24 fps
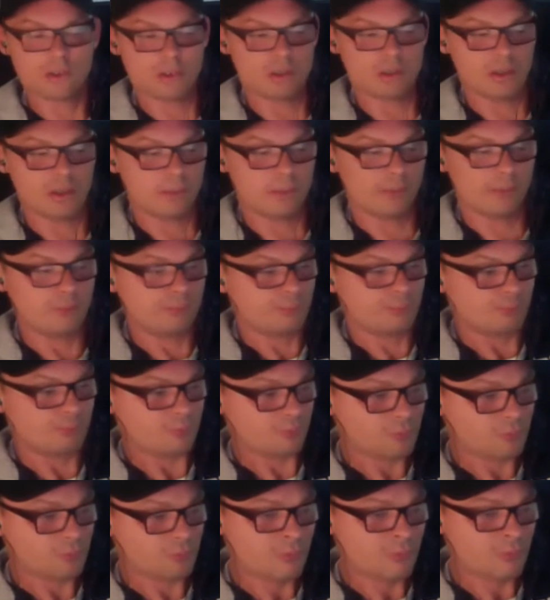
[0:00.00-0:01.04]
And
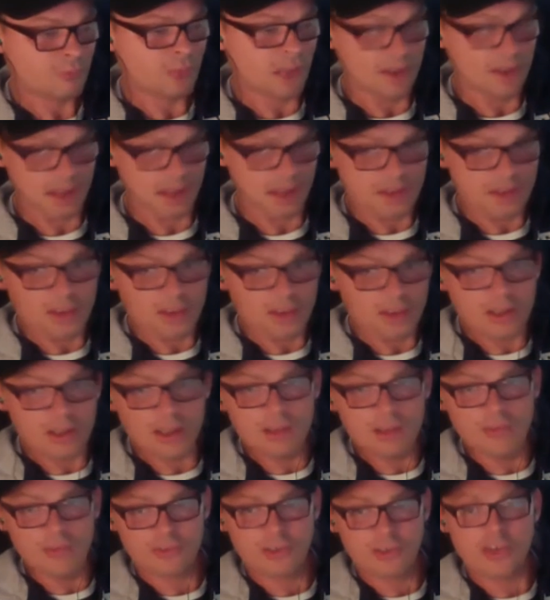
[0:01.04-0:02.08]
that's a little
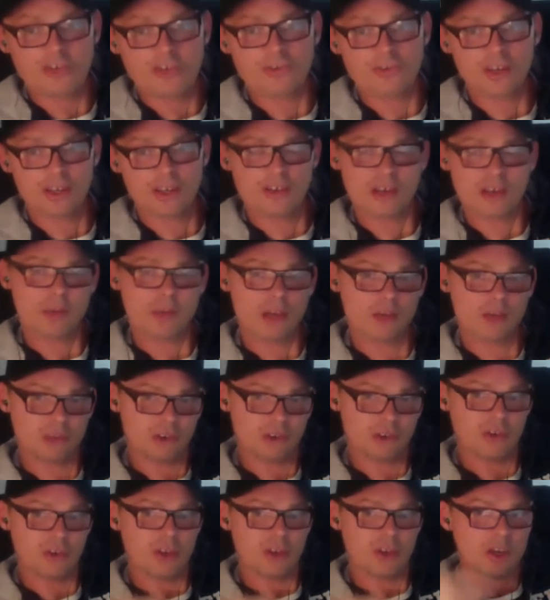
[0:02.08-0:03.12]
frustrating sometimes,
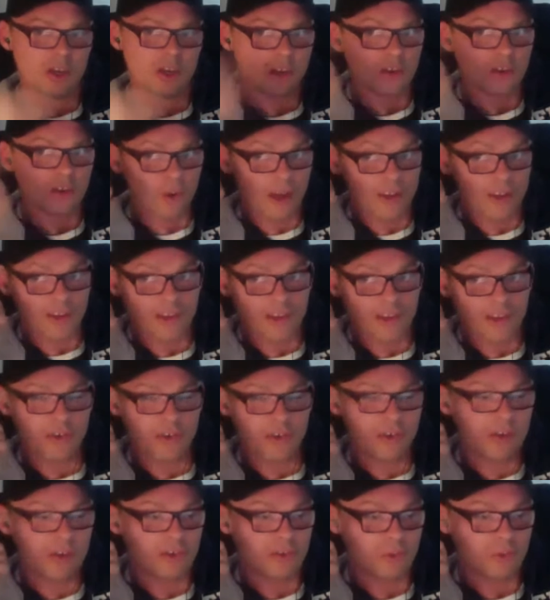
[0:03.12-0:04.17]
because as
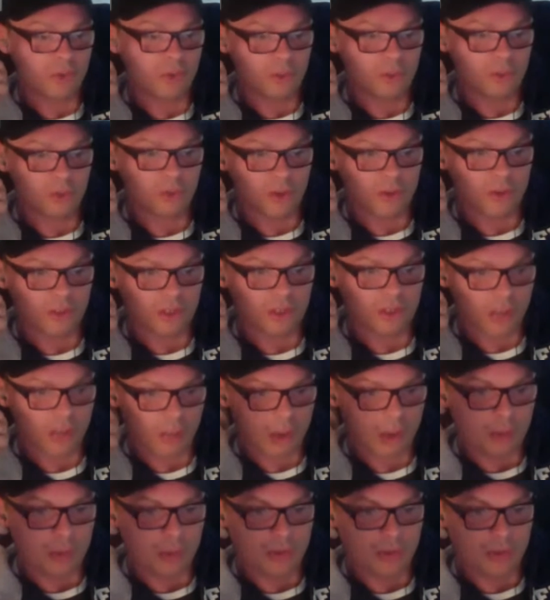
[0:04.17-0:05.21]
engineers, we often
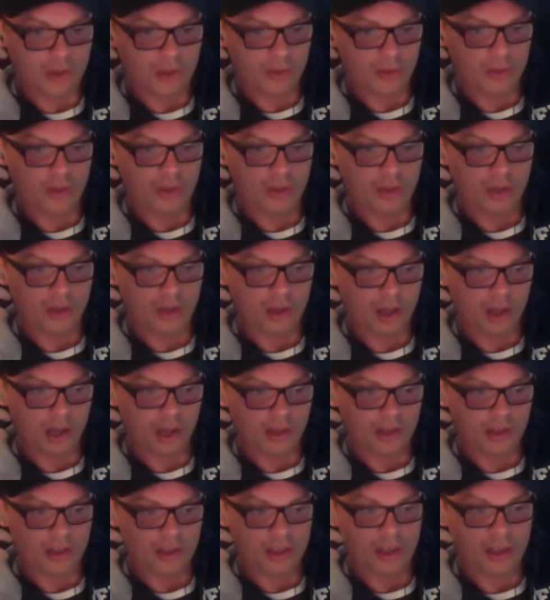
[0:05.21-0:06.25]
come up with a
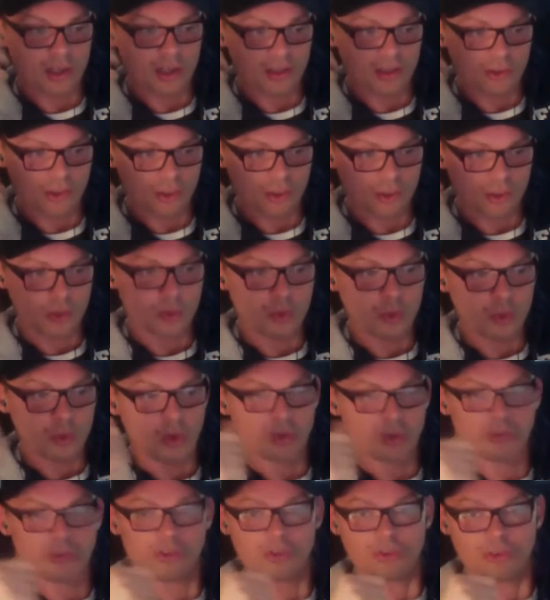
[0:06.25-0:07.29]
idea, we
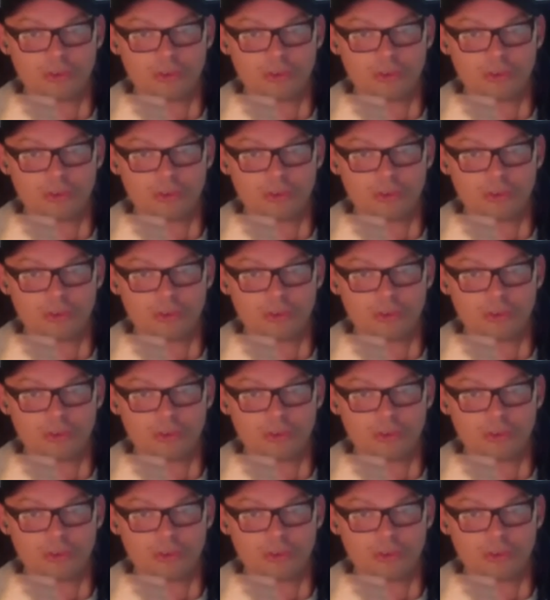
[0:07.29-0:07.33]
want